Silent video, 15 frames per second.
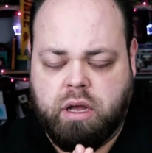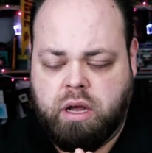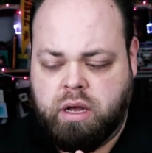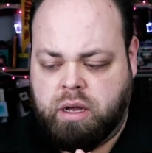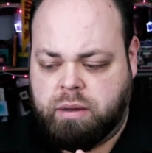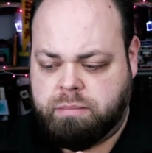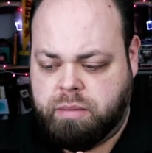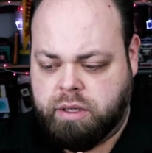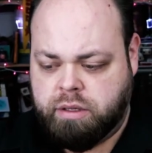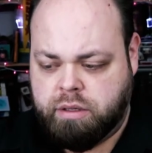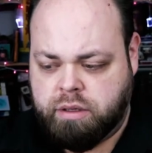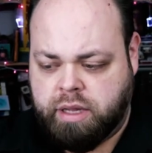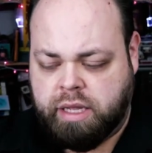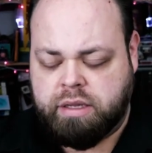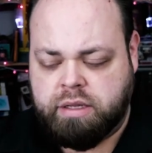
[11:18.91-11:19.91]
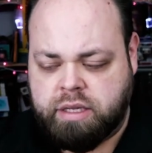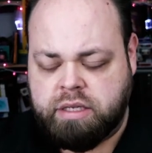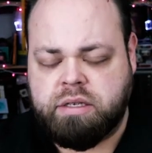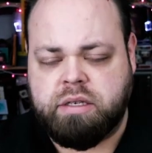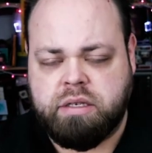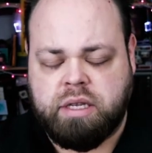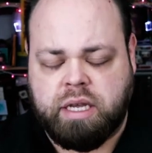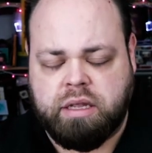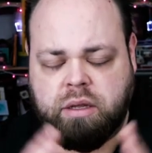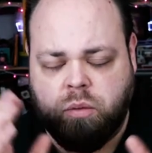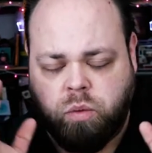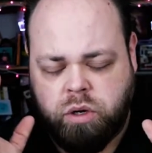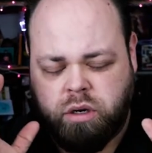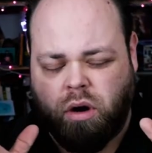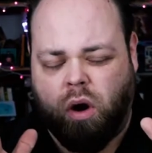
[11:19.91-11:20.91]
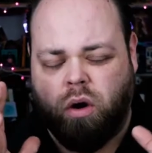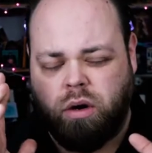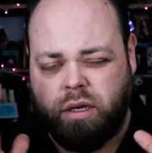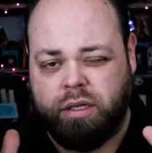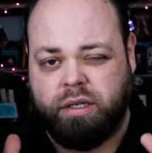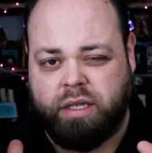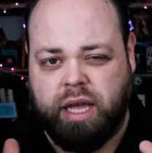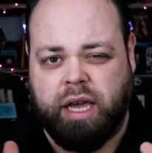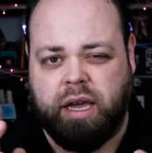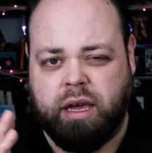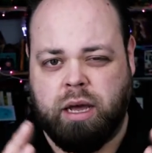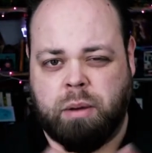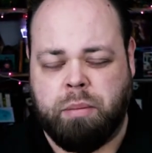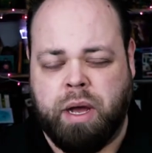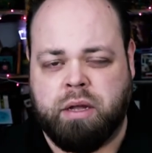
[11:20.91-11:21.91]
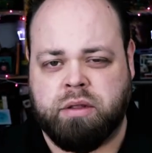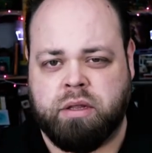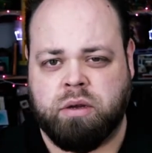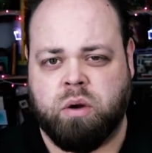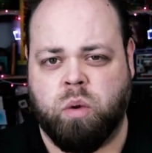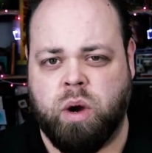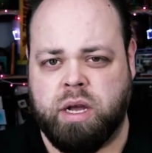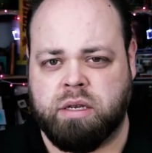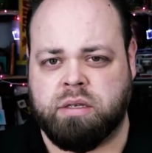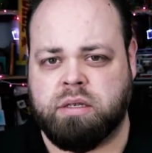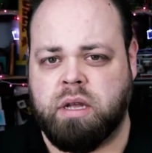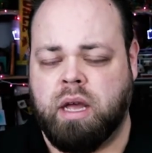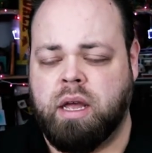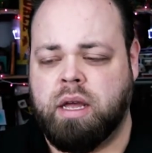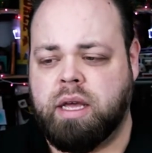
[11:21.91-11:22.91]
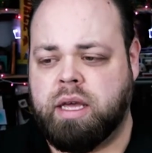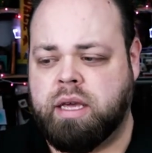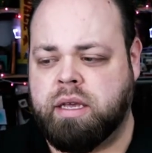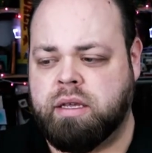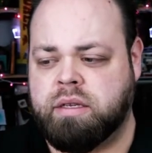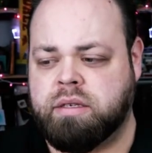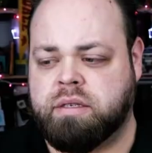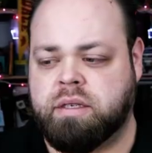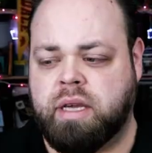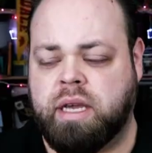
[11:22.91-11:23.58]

Um, that this is like the one hardest thing about the Quest is